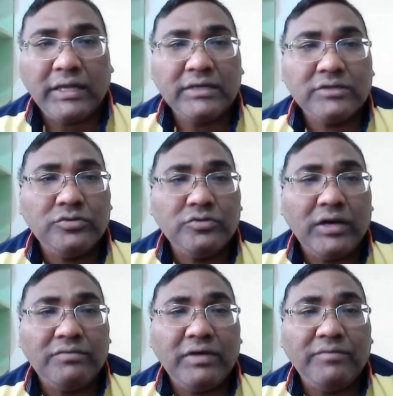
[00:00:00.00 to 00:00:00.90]
like, so you
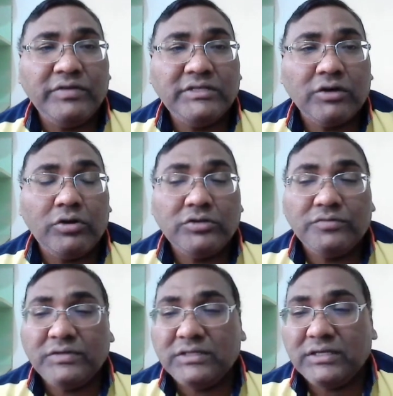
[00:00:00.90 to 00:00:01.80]
have MVJ College
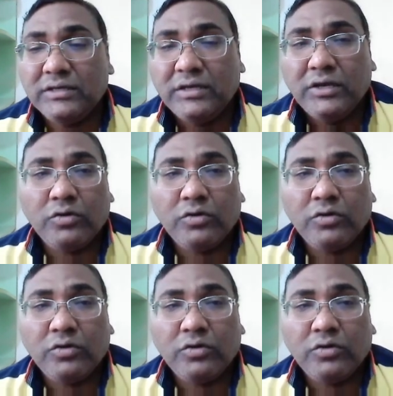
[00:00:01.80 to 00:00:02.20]
of Engineering,